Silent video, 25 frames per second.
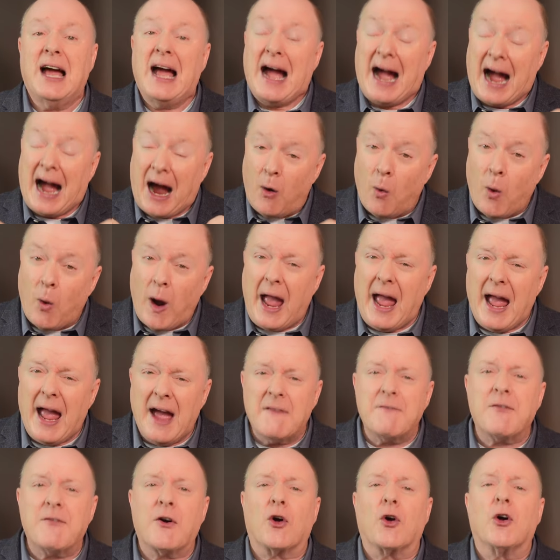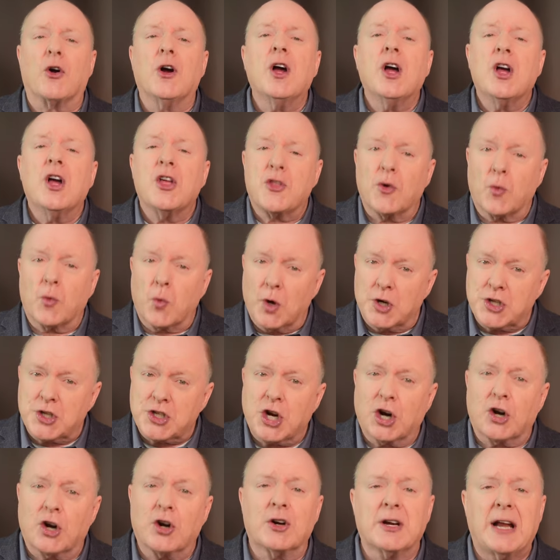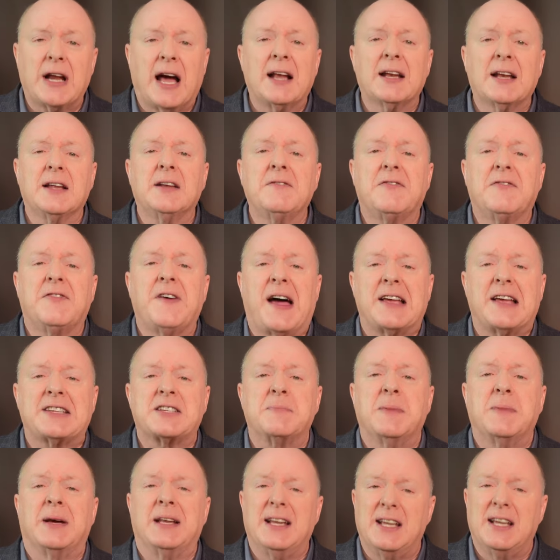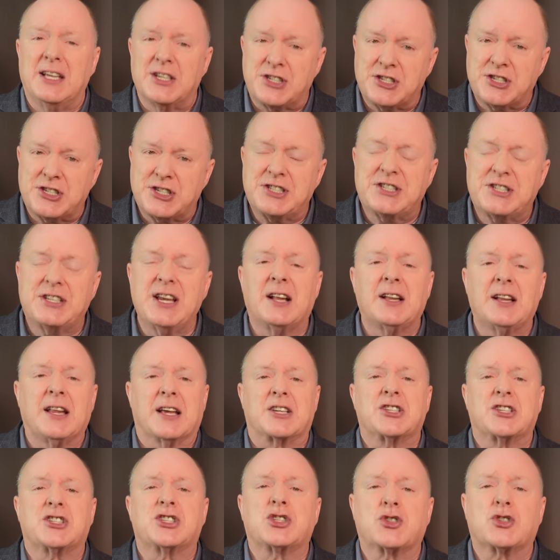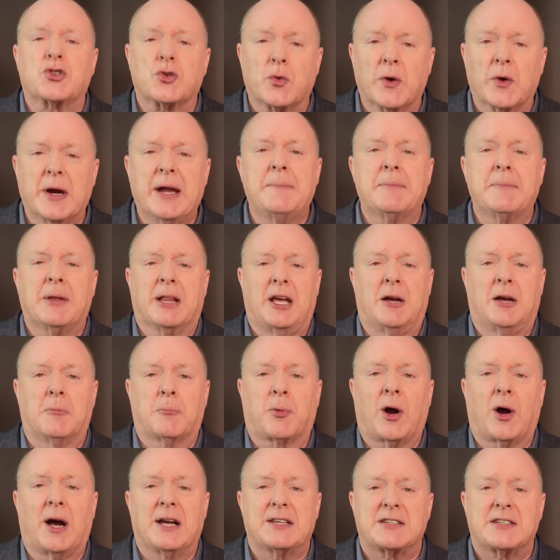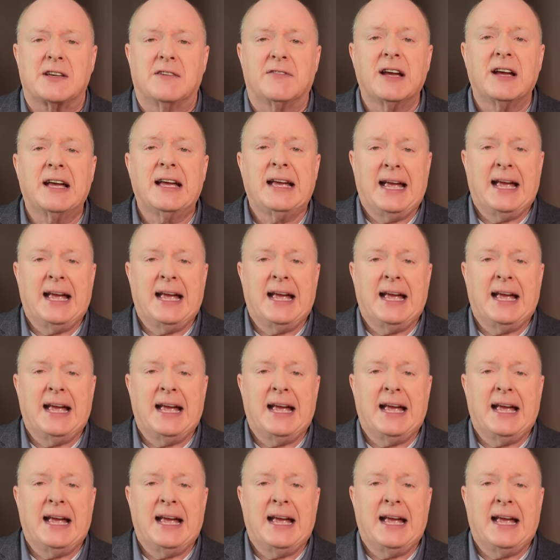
However, the return on investment is still extremely impressive